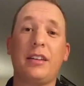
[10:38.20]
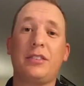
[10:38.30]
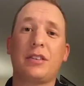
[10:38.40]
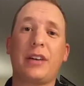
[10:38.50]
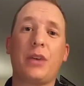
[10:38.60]

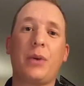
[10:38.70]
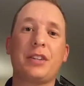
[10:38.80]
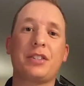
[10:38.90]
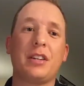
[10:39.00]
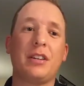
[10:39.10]
that's a great
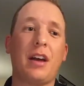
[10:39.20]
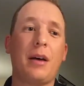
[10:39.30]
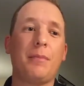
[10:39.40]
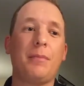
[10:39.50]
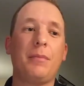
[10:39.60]
question.
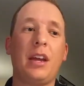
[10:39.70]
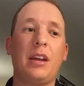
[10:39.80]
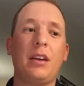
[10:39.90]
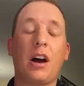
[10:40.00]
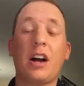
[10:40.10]

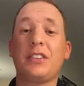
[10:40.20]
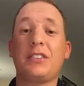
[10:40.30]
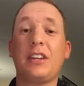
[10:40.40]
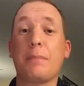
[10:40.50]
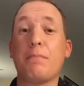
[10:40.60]
And
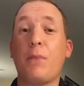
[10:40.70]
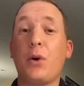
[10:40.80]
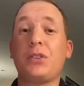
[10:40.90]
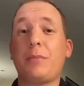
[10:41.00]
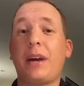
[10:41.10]
honestly, like
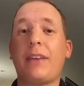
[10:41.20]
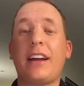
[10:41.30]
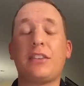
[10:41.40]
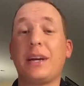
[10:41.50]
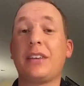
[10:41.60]
most of my
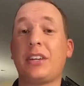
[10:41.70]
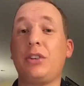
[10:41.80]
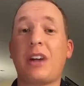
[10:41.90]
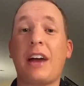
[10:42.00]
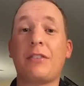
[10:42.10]
rounds, because I
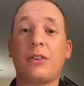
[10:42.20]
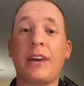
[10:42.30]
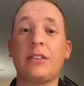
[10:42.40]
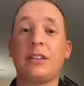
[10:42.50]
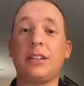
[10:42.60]
do travel
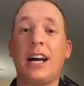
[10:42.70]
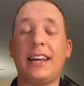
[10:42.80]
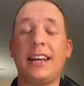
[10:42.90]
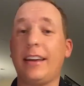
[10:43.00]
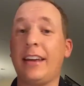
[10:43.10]
around a
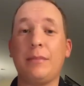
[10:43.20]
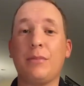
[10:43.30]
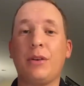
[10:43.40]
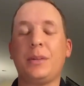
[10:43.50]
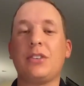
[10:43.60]
lot at any
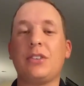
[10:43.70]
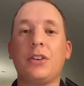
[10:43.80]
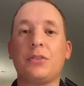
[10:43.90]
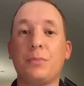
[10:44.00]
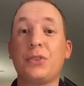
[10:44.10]
moment's
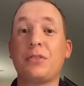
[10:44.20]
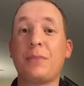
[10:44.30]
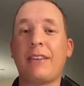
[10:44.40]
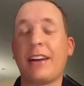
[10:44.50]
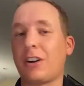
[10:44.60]
notice, most of
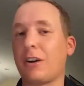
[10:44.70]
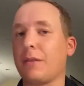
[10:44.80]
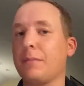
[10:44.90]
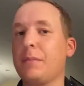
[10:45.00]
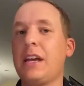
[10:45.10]
my rounds
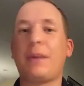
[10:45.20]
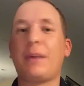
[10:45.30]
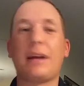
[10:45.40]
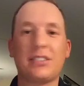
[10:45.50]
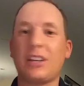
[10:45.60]
are
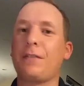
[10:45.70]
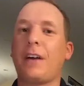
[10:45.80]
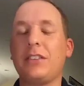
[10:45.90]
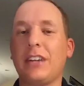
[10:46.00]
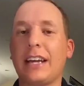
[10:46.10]
by myself.
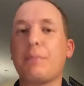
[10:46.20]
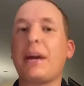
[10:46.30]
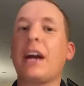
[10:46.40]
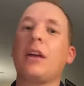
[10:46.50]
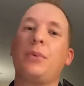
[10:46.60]
Obviously, I
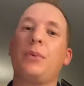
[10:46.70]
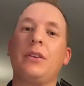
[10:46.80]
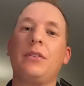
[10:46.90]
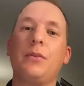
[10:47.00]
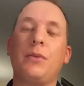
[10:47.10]
get paired up with